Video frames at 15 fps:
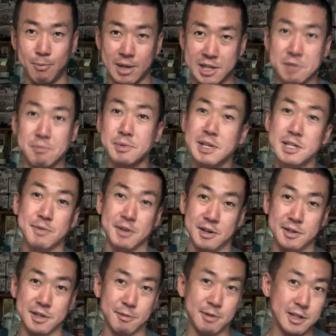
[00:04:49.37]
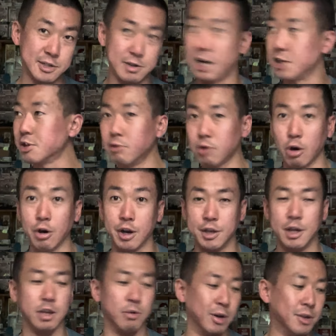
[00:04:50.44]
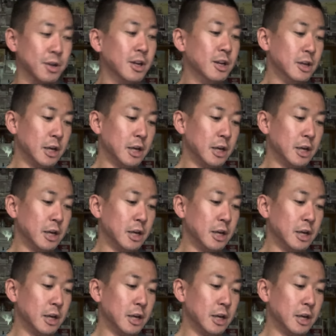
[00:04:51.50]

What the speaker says: make some space for it, you know what I mean? So I still got it, the other one.